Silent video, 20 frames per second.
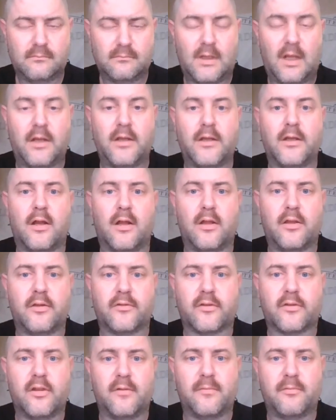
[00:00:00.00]
Hey y'all,
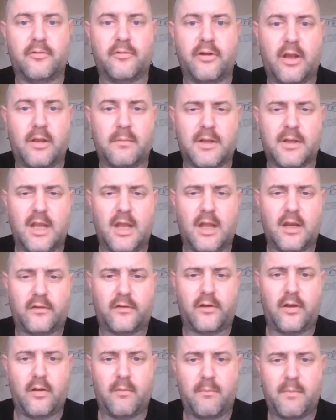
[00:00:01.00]
it's Cliff with Giant Mechanic
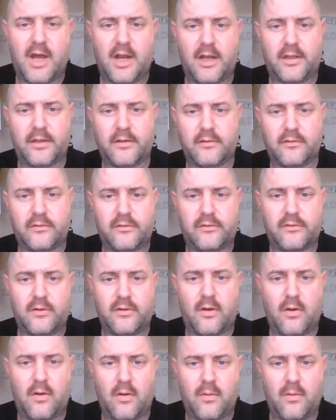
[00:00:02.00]
Scale Modeling.
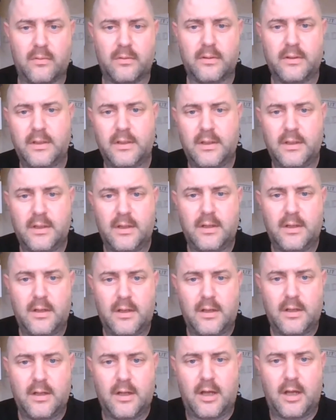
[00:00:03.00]

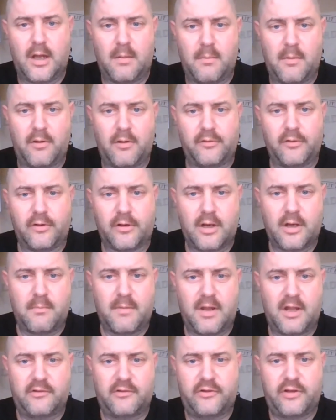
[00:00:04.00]
I was looking at
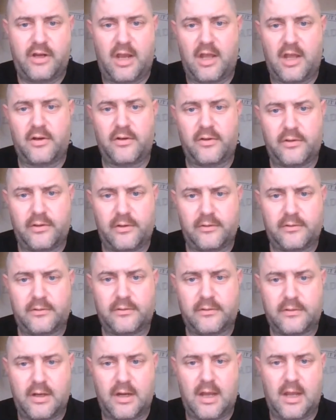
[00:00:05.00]
my channel
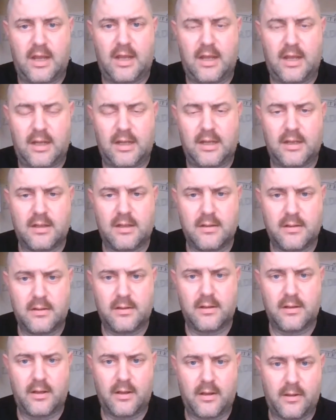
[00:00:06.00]
today,
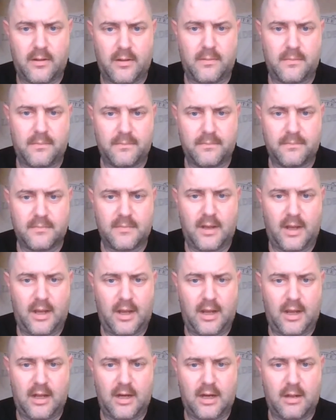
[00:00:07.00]

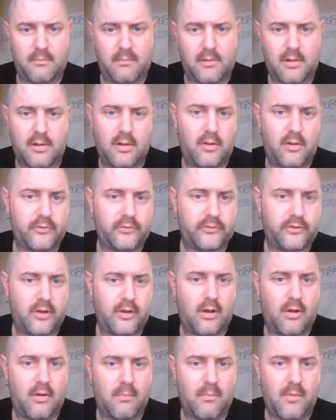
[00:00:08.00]
and I'm close to
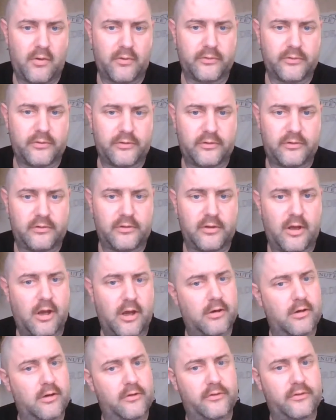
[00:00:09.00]
almost
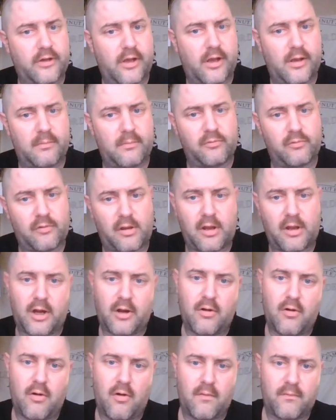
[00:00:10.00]
100 subs. Whether I
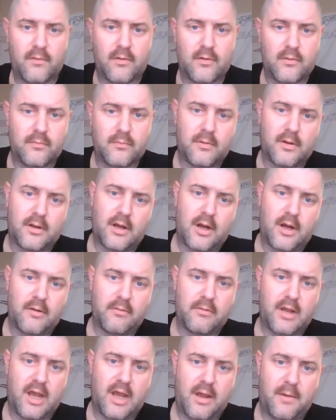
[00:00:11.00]
go over, whether I go
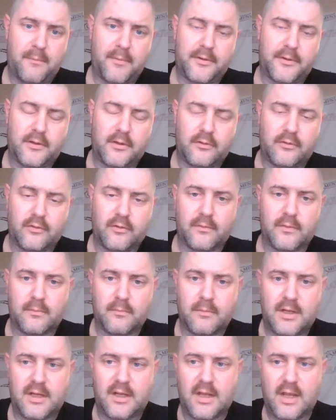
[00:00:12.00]
not, whether it's over the
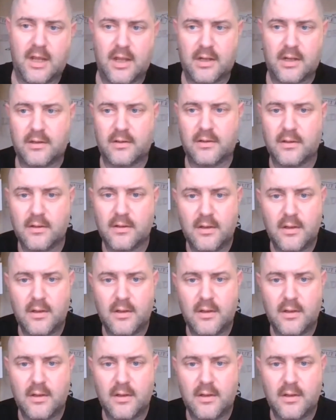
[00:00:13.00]
weekend.